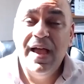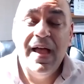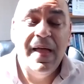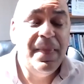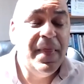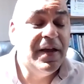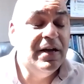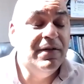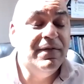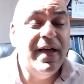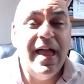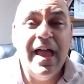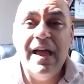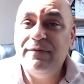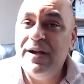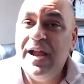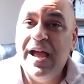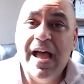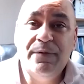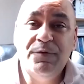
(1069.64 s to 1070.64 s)
that I've
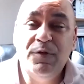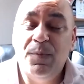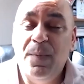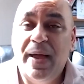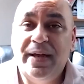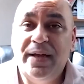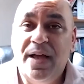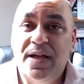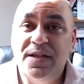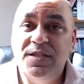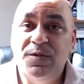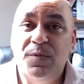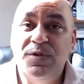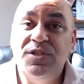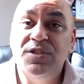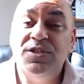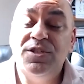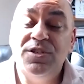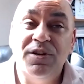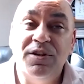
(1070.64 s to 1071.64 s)
ever had with my customers.
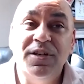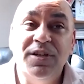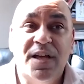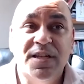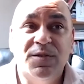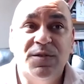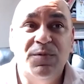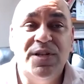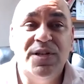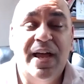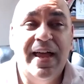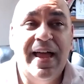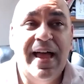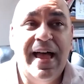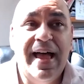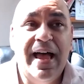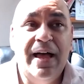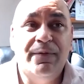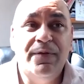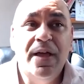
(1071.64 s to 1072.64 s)
And certain customers I
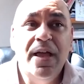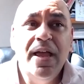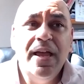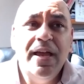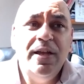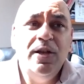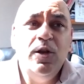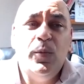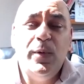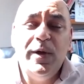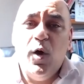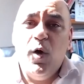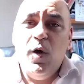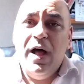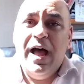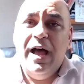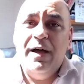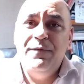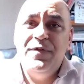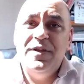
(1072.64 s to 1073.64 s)
have, you know, we all
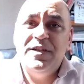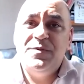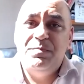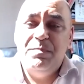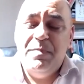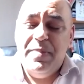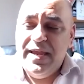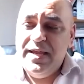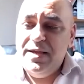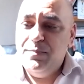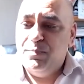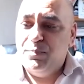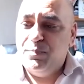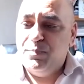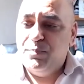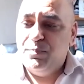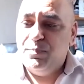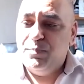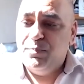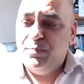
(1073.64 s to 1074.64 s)
have this big
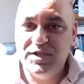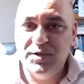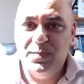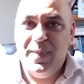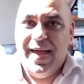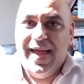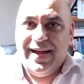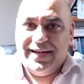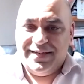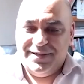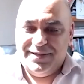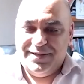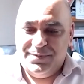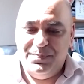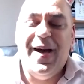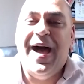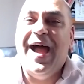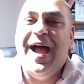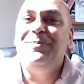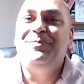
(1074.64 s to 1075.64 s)
prospect
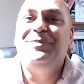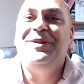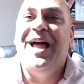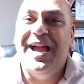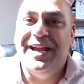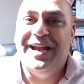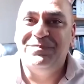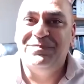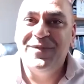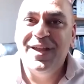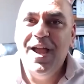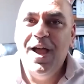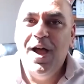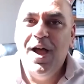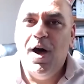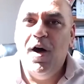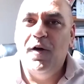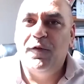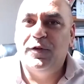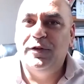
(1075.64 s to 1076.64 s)
pipeline
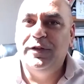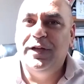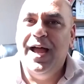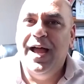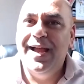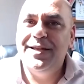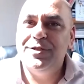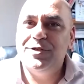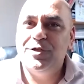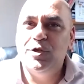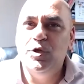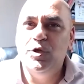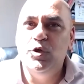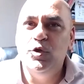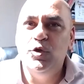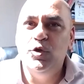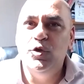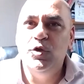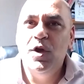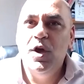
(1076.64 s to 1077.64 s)
of clients
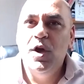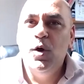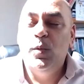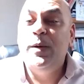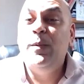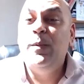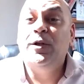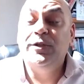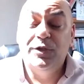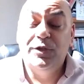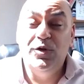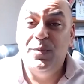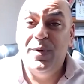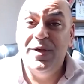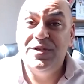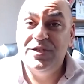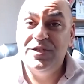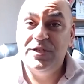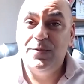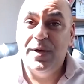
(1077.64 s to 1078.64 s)
who we want to do
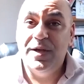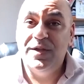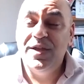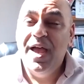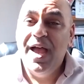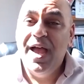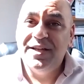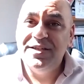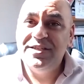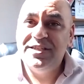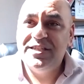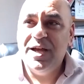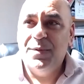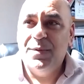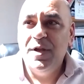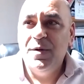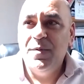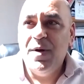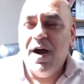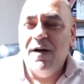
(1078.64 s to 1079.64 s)
business with. And some
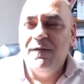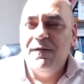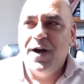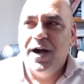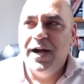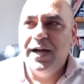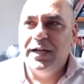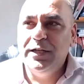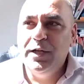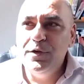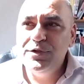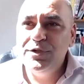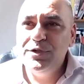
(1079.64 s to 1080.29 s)
of them are very close